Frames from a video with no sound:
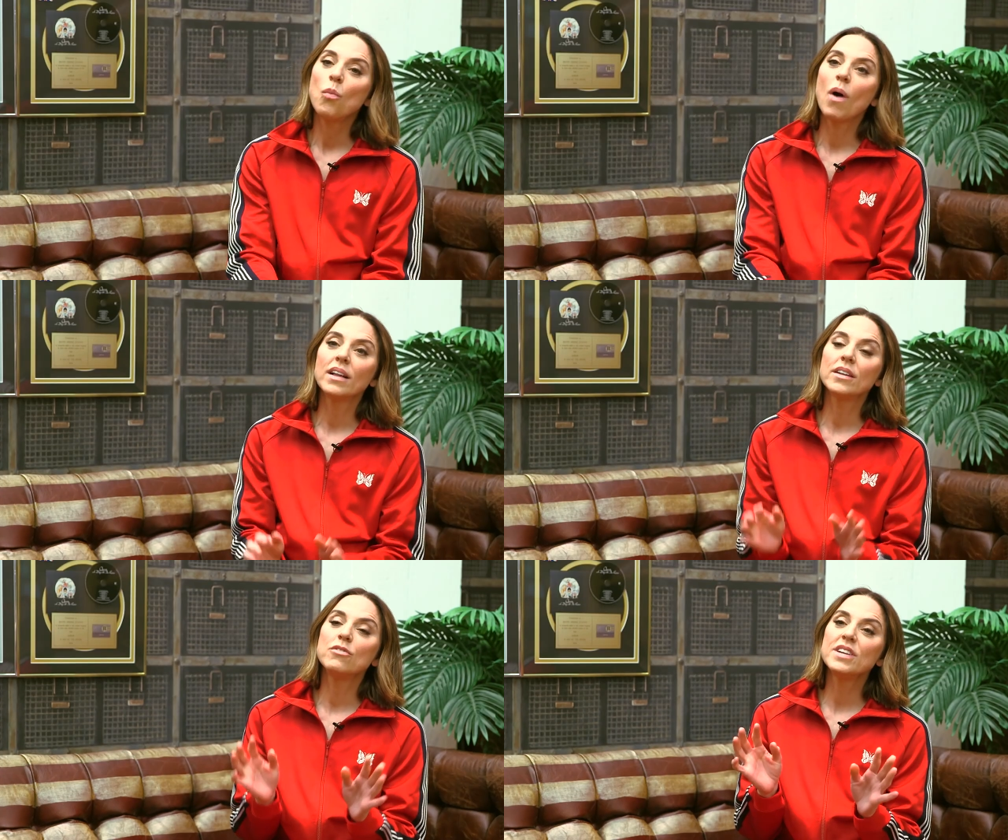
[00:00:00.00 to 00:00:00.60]

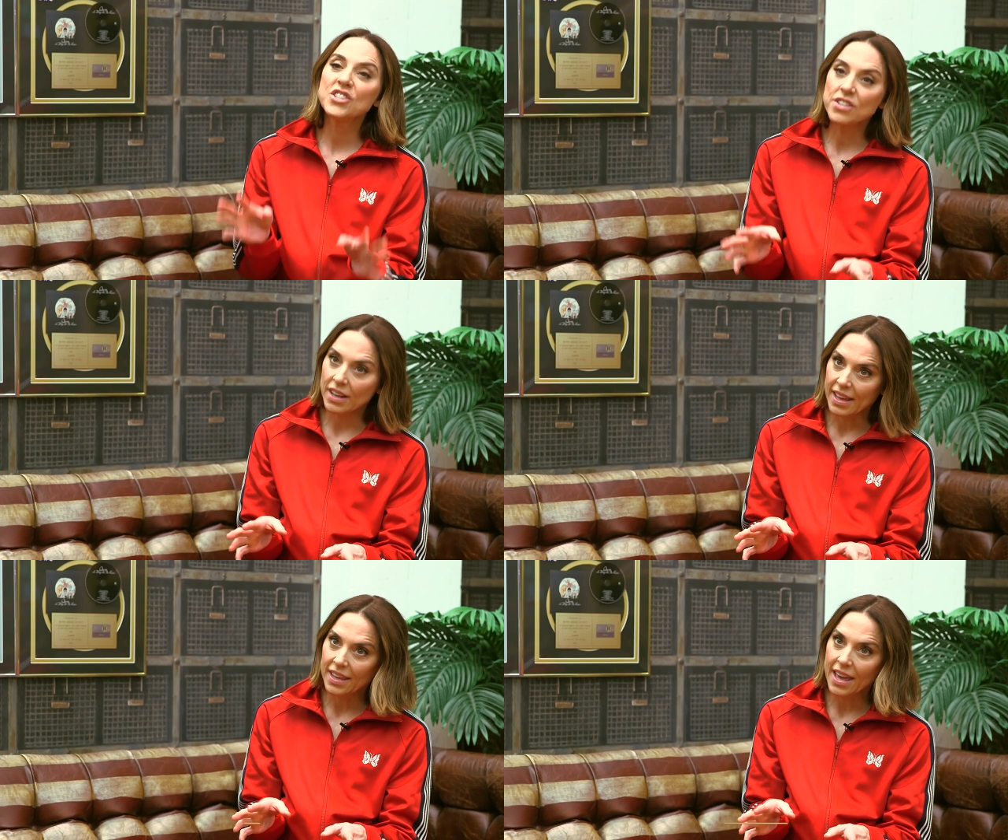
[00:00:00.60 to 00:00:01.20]
Well,
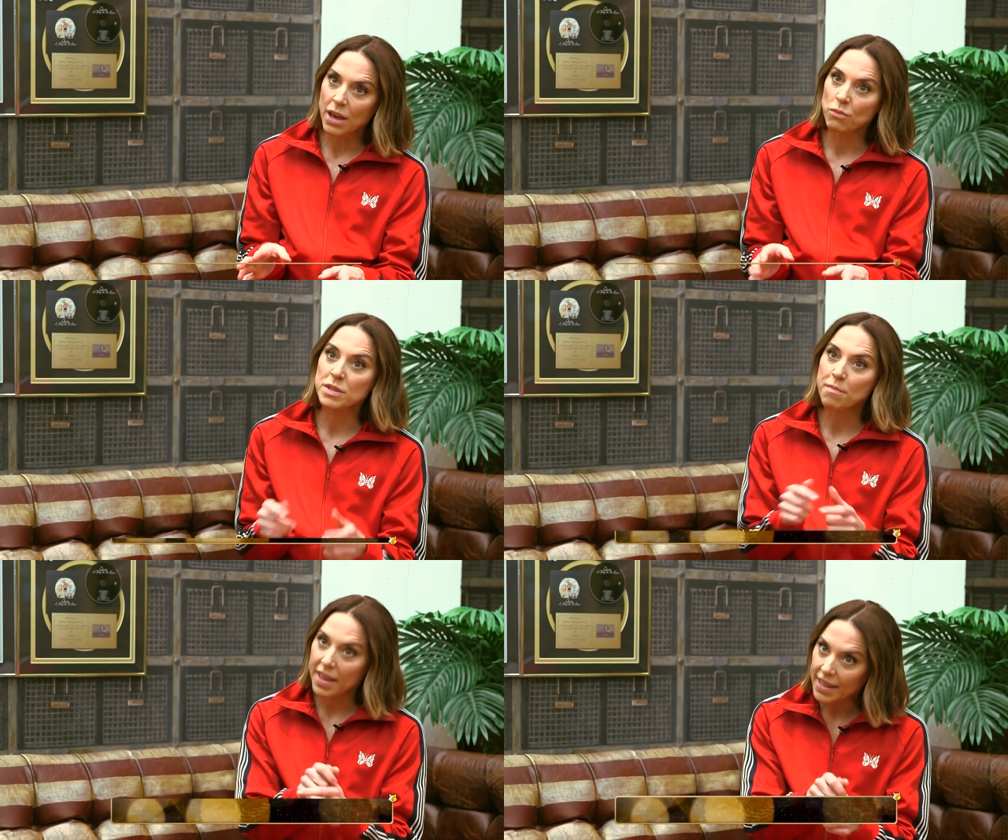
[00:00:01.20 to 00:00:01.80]
originally it
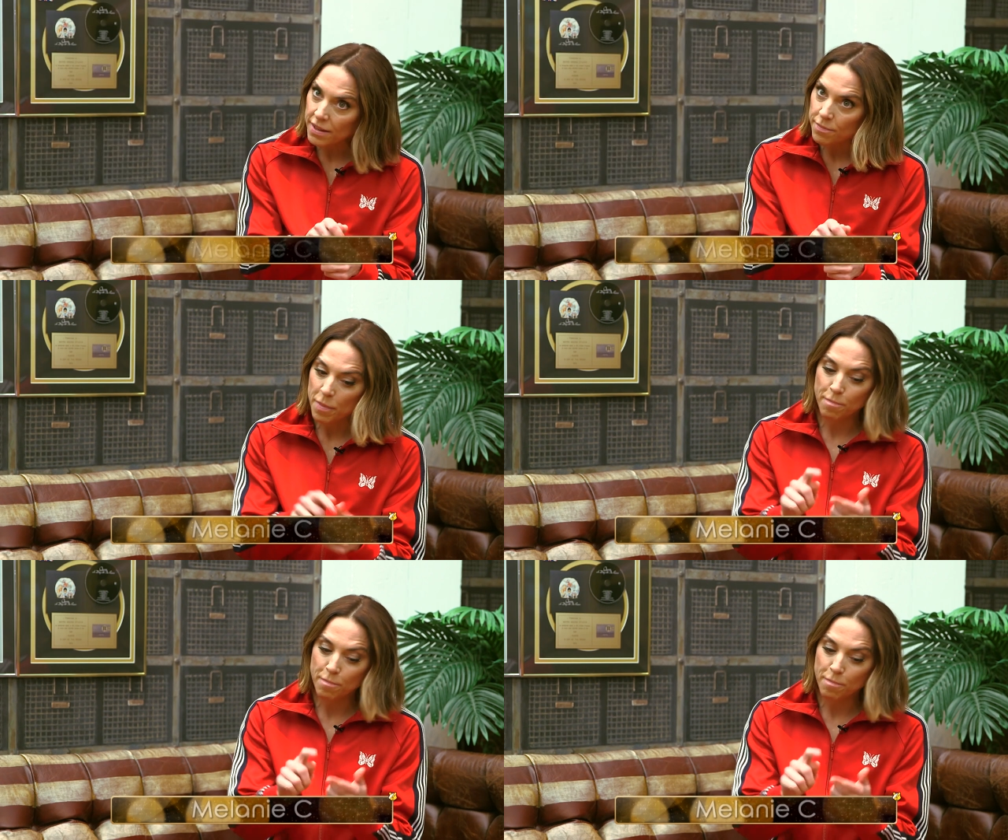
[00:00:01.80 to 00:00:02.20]
was me,